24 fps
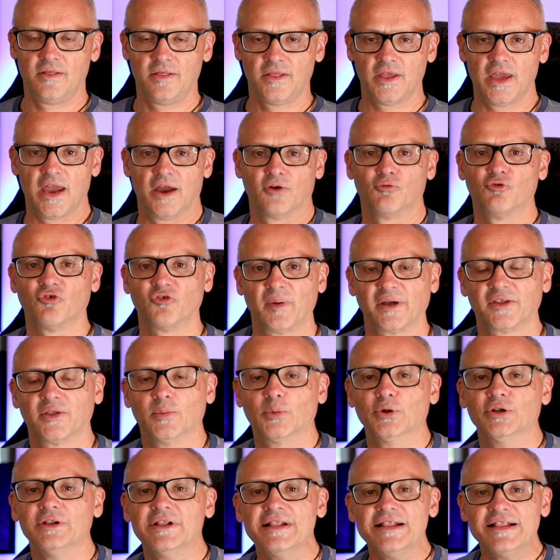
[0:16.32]
yeah,
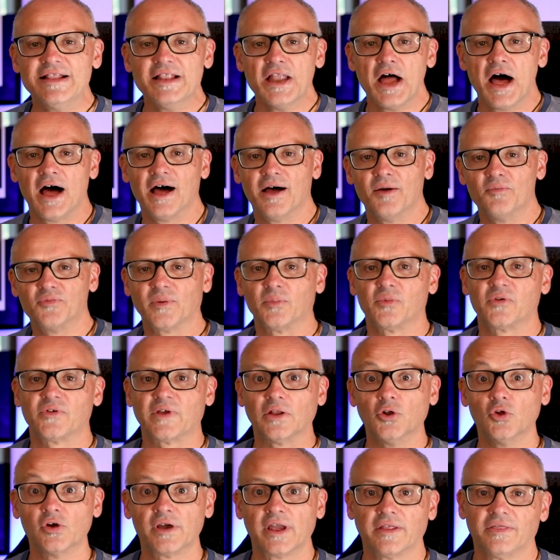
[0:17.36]
respectable. Sometimes
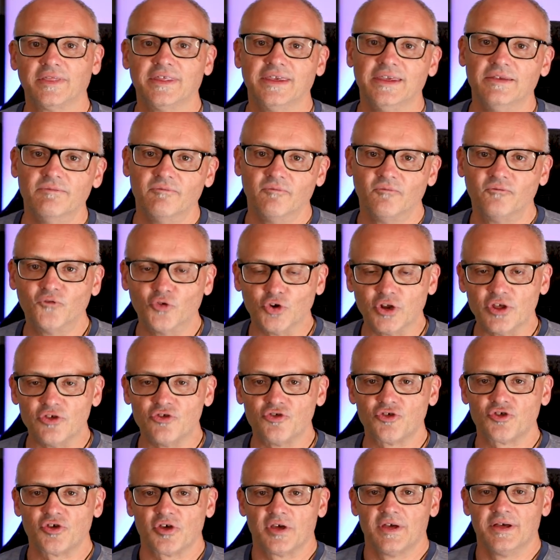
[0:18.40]
I look at the
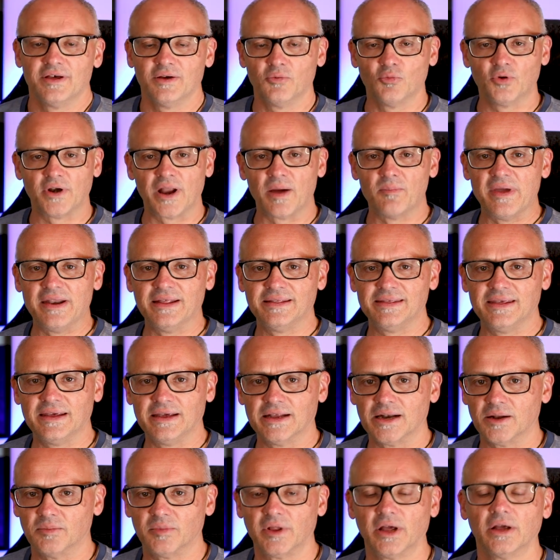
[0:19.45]
footage when I'm
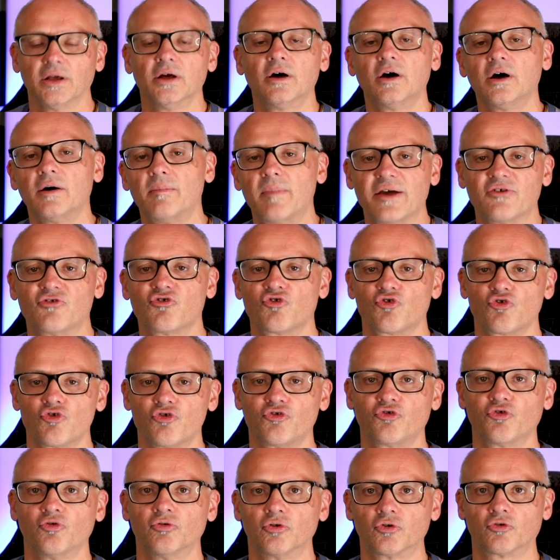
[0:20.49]
editing and I'm like, oh, my
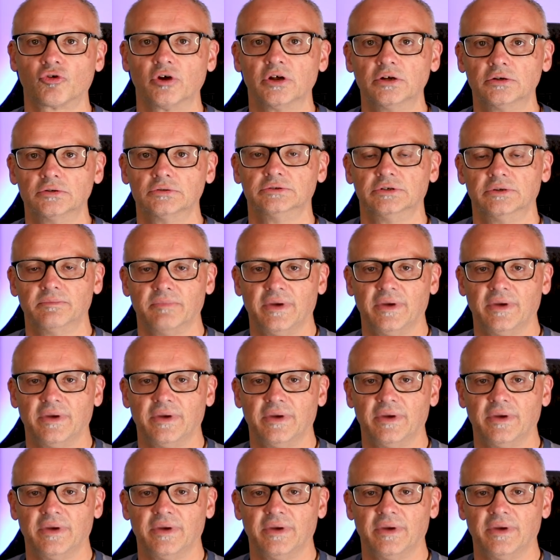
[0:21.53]
shirt's all crinkled.